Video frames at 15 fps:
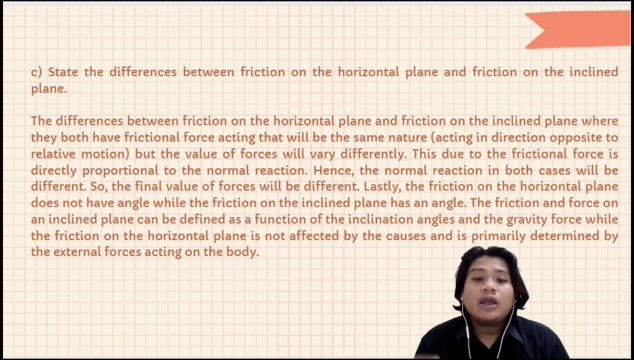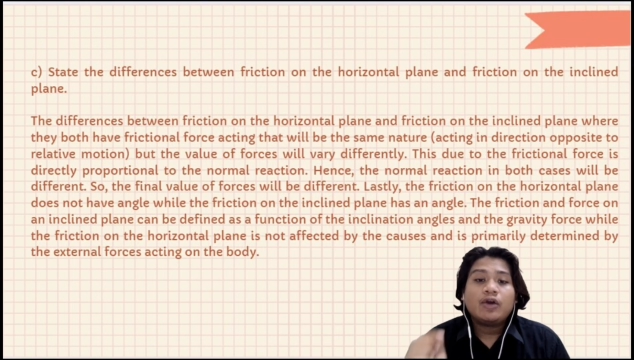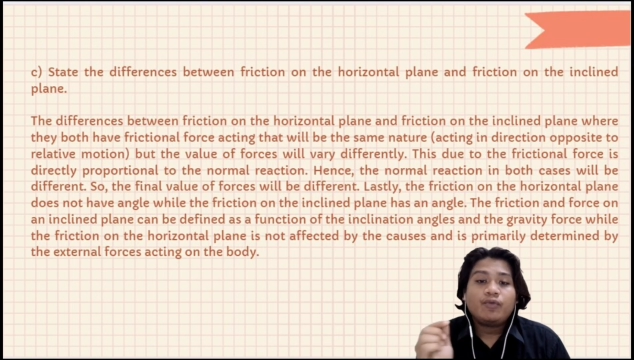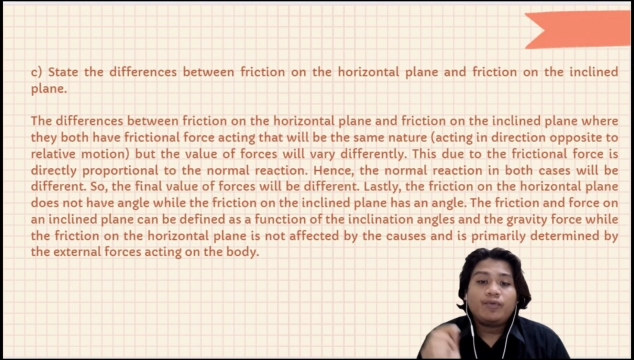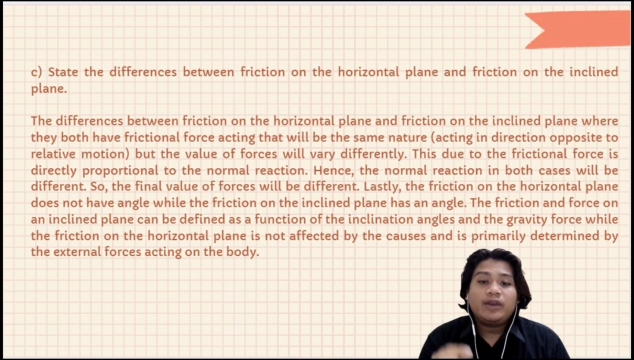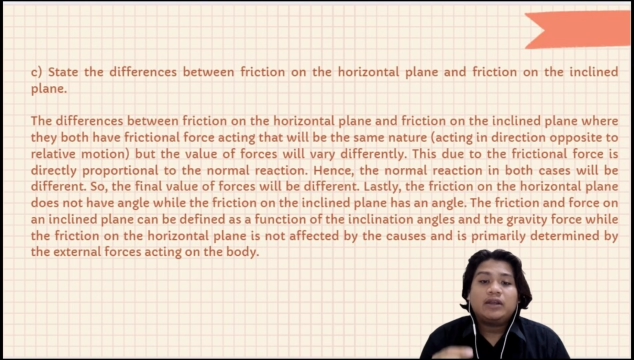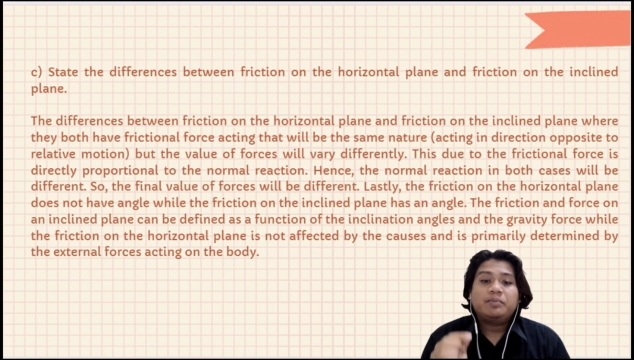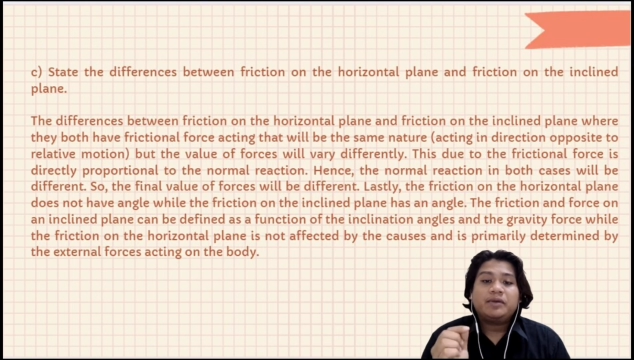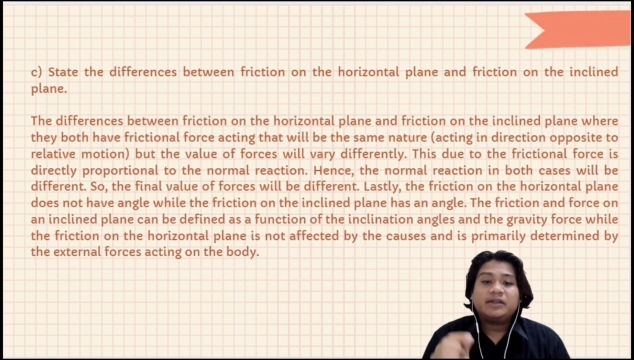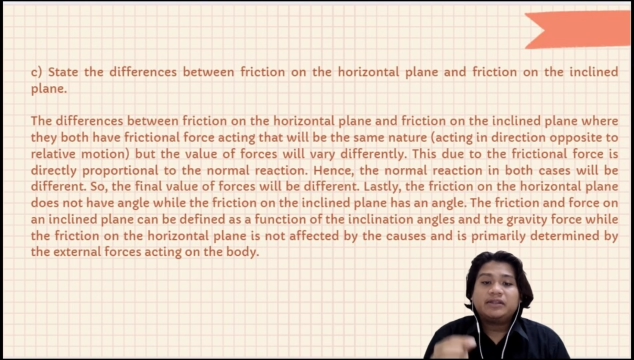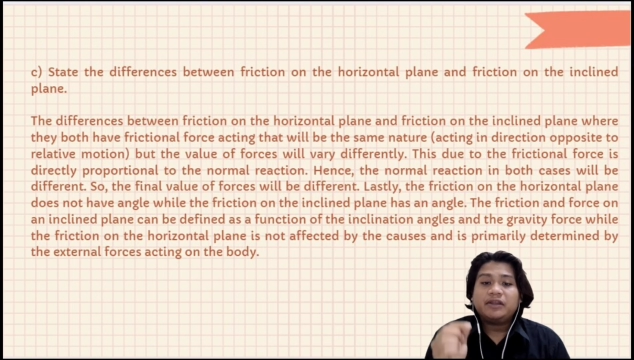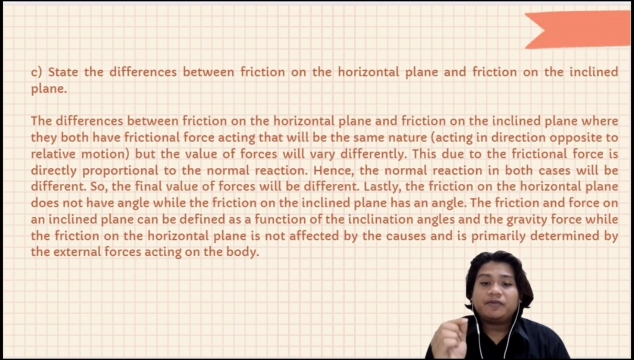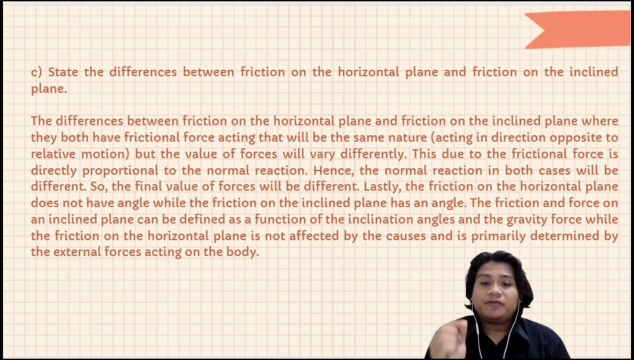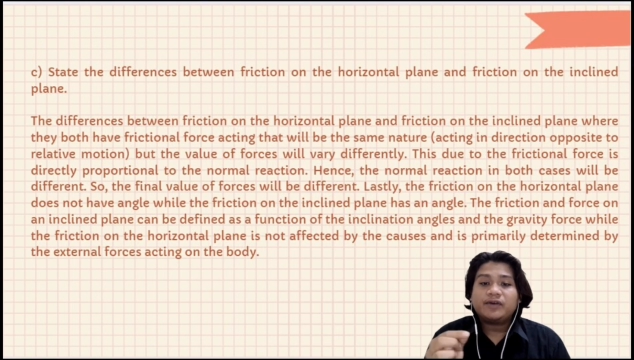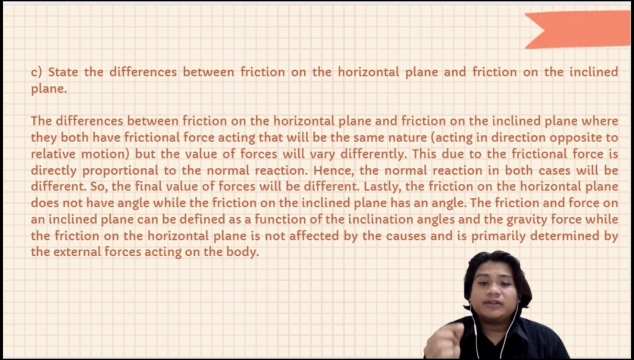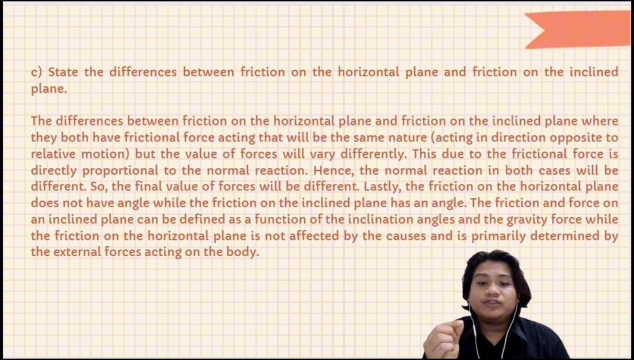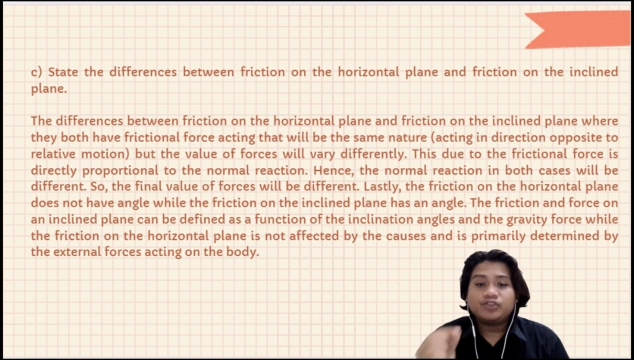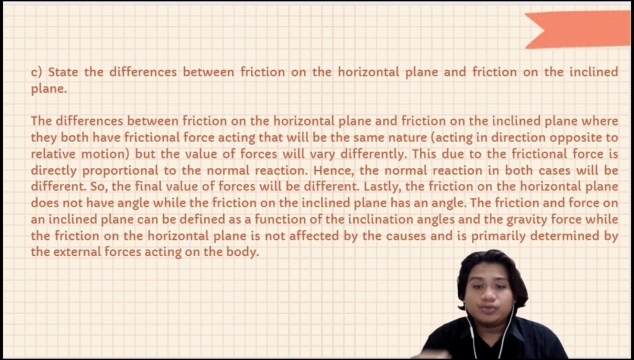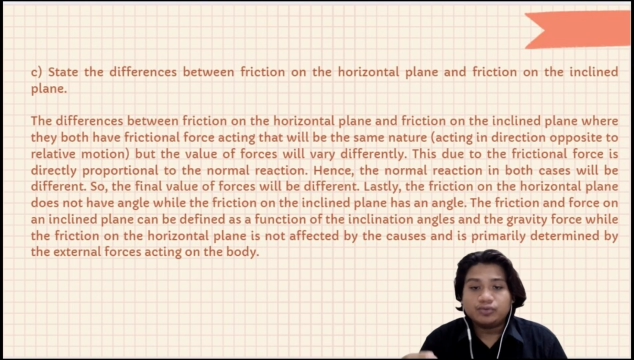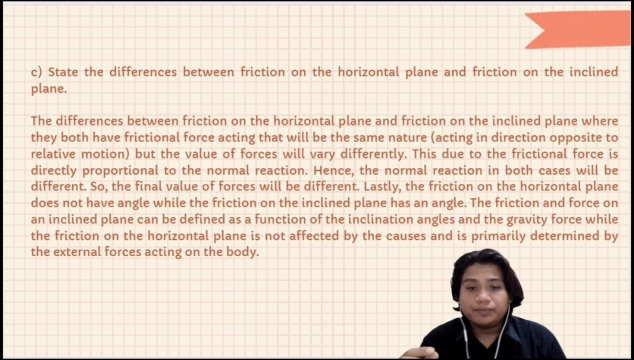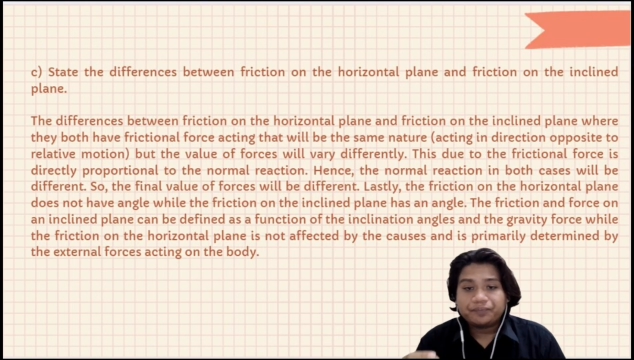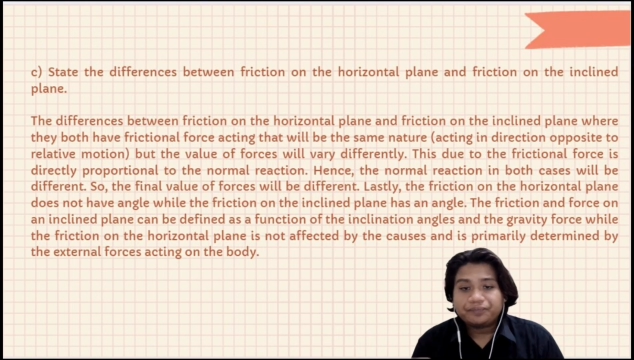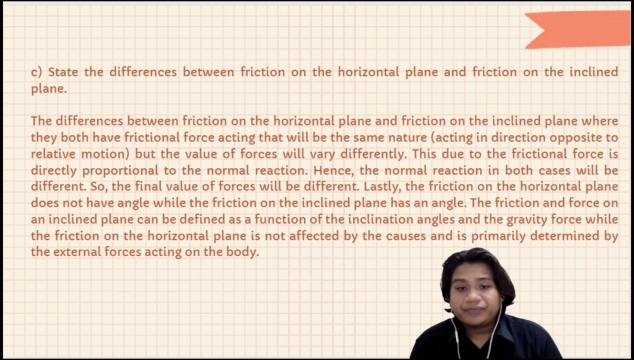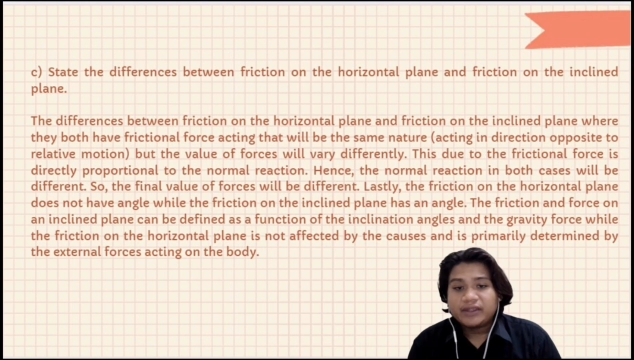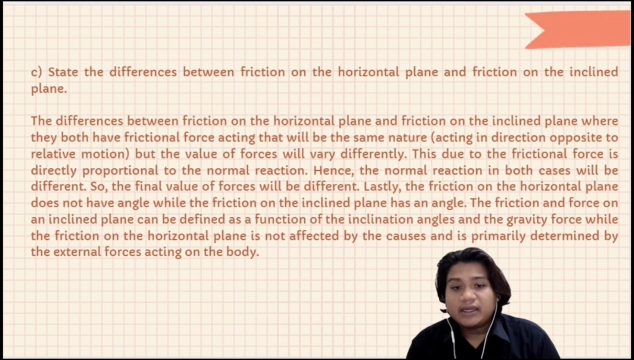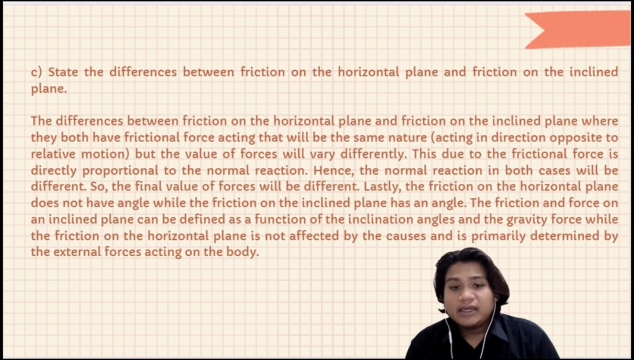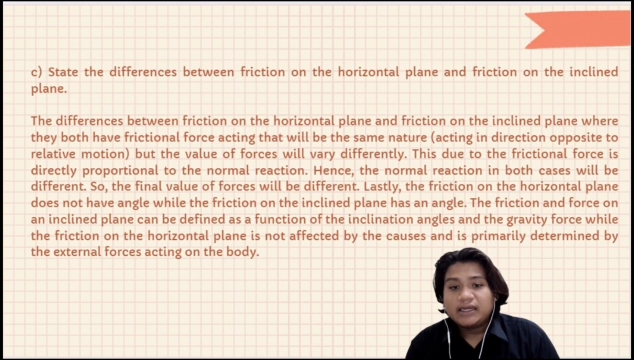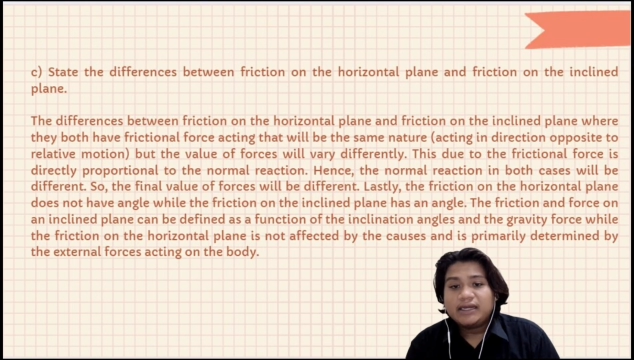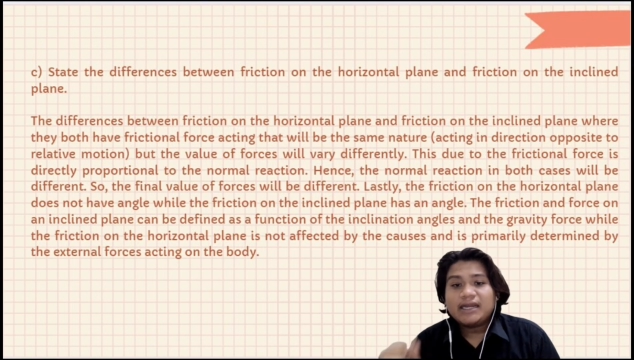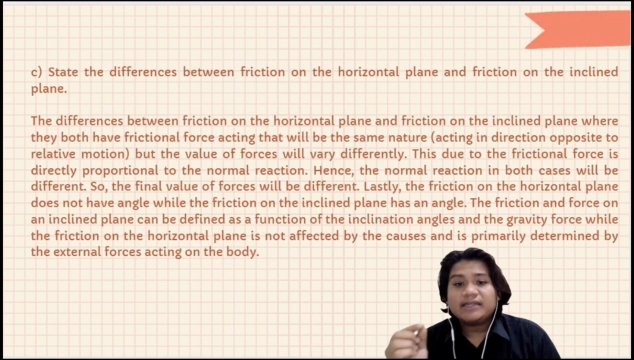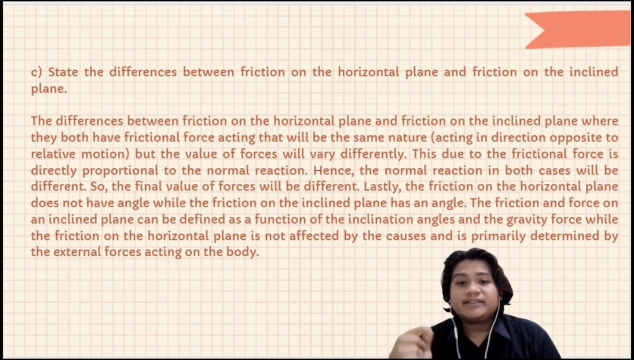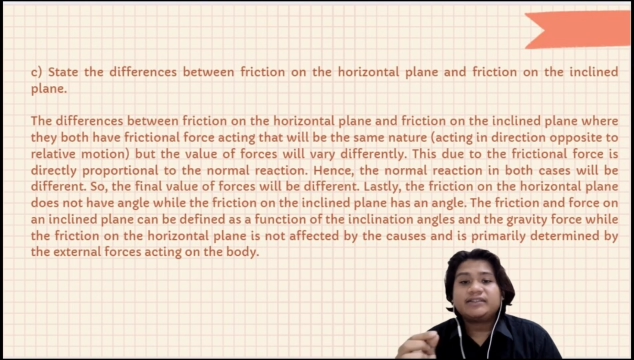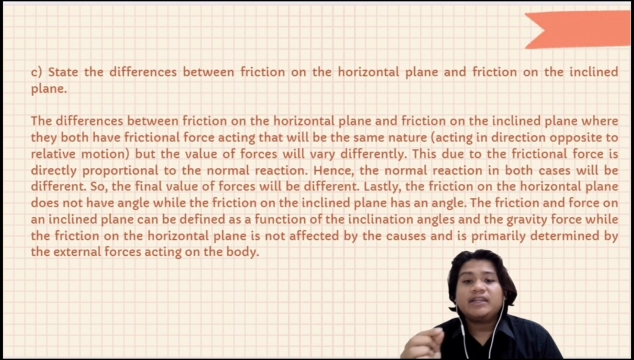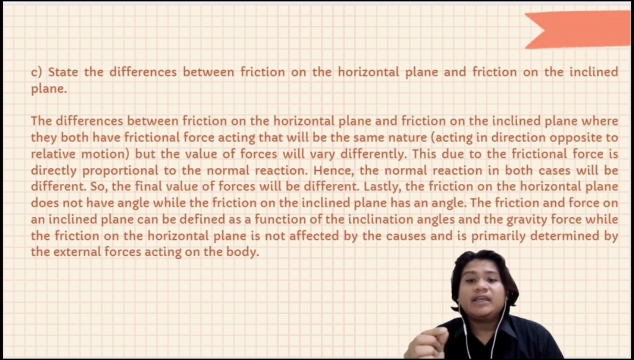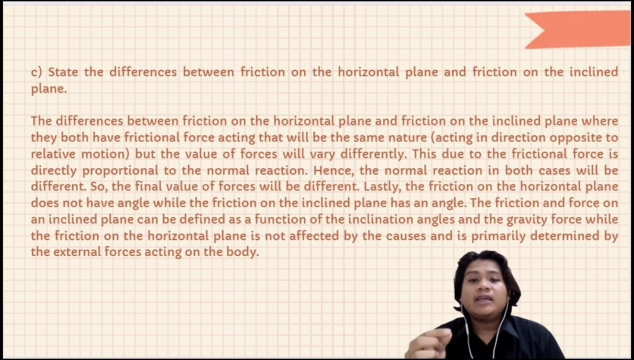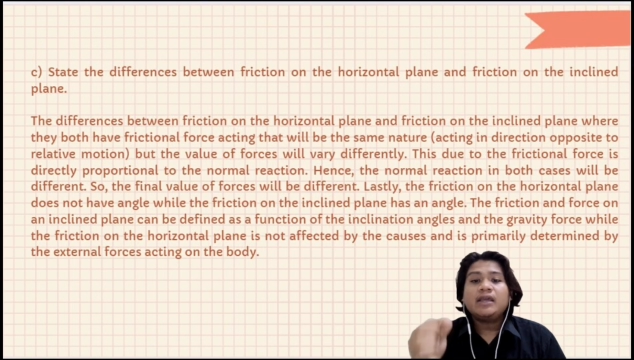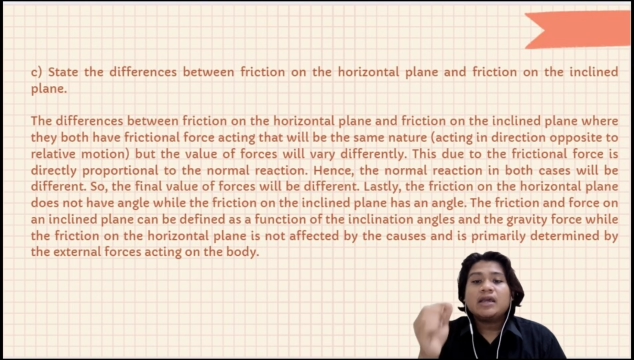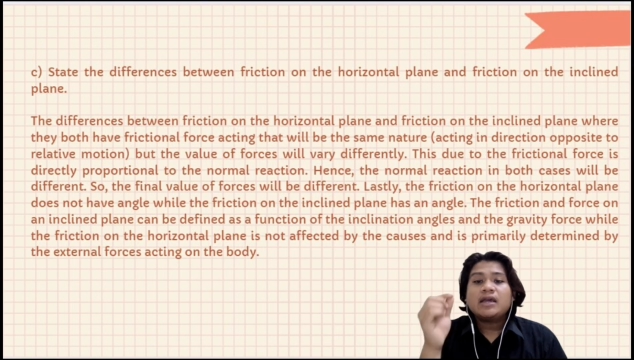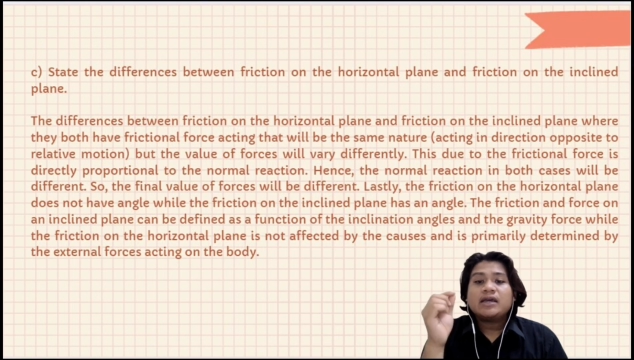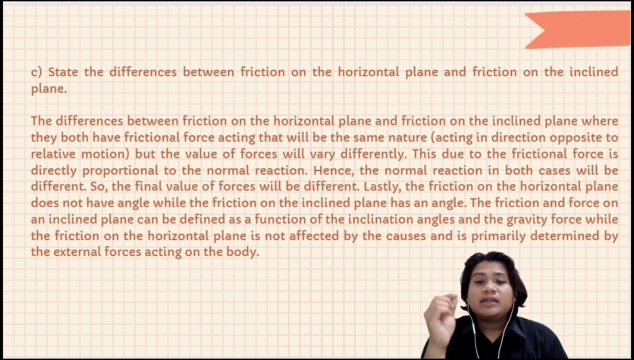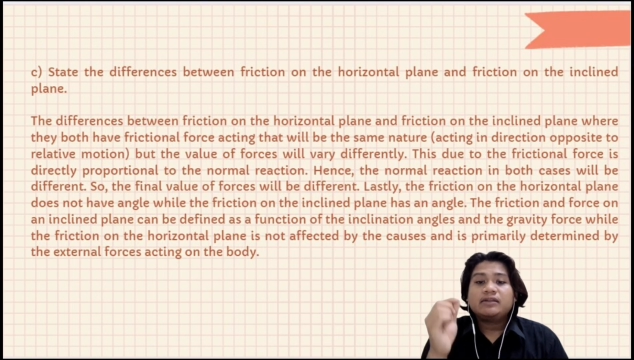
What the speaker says: will be different too. Lastly,